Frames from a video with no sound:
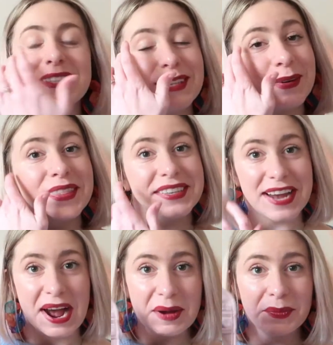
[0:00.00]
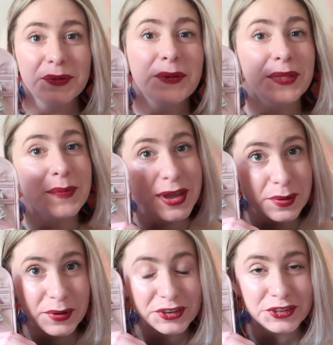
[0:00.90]
So at the top, where the
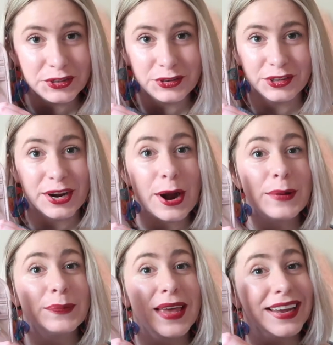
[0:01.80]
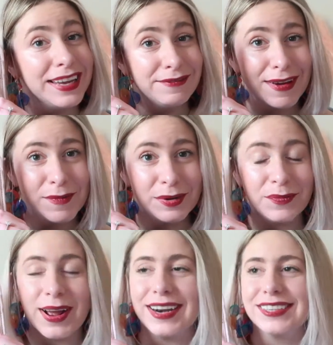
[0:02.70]
makeup brushes usually are, I keep feminine
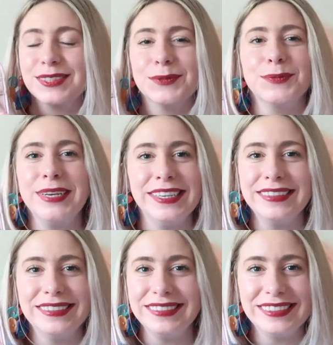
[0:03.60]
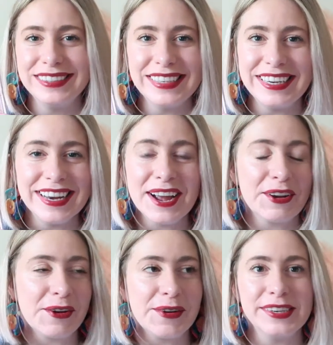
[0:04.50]
products. We need not
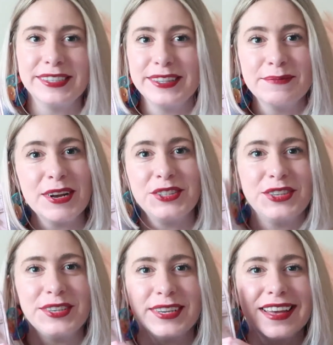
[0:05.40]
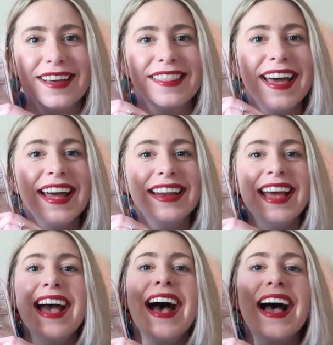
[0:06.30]
go into the much detail on that.
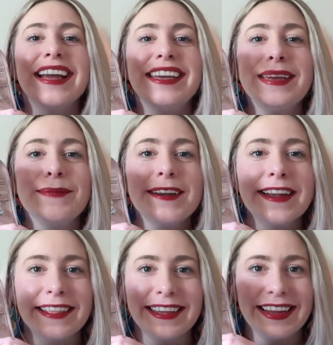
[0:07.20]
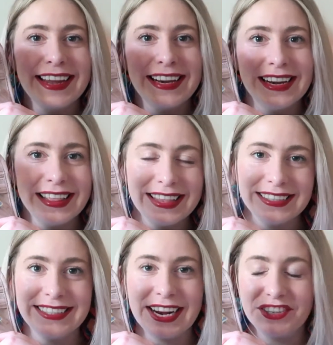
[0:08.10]
I keep nothing in
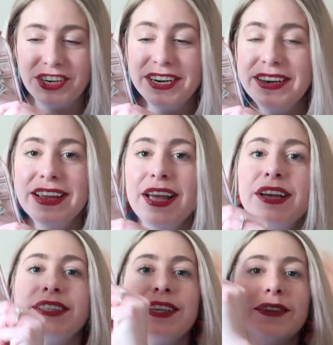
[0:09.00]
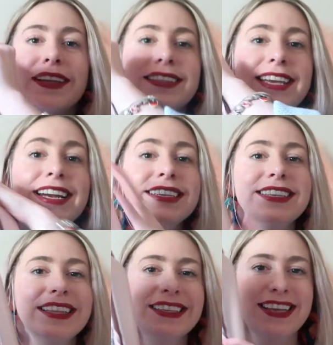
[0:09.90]
this section. So let's get
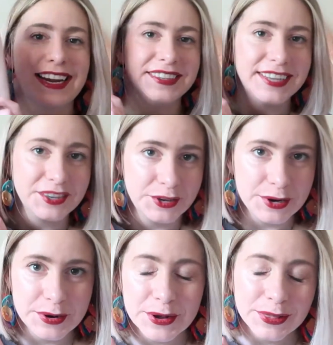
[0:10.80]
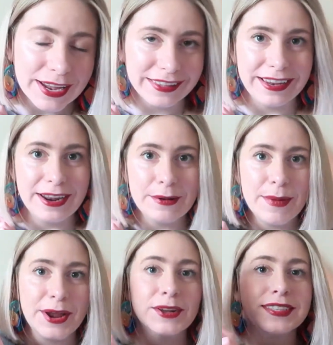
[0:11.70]
into the second section, likely
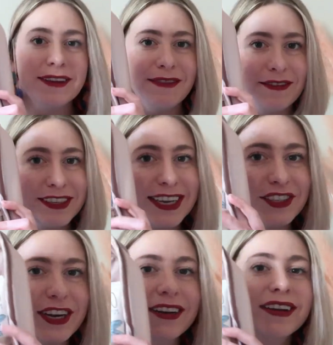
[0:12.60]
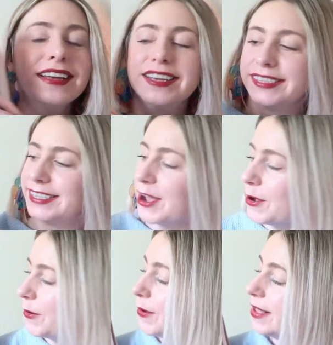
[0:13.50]
my all-time favorite section.
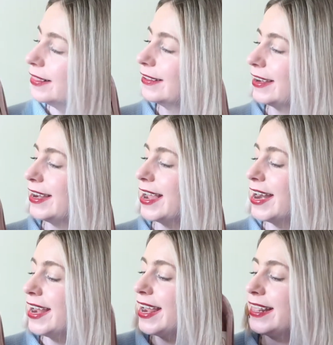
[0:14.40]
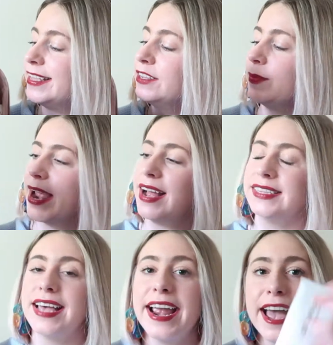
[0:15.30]
So looking at it in these
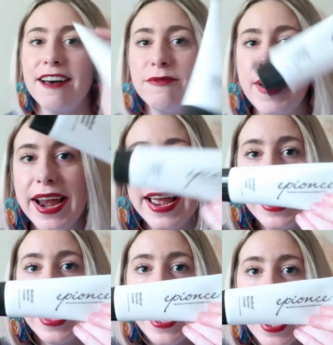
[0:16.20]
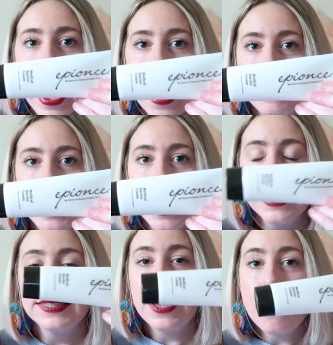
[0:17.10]
bands, I have my
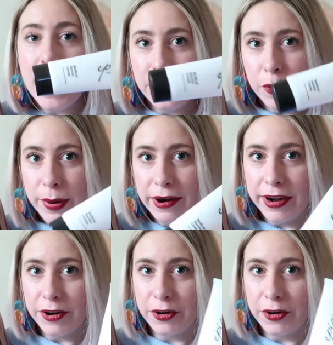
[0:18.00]
Epionce Medical Barrier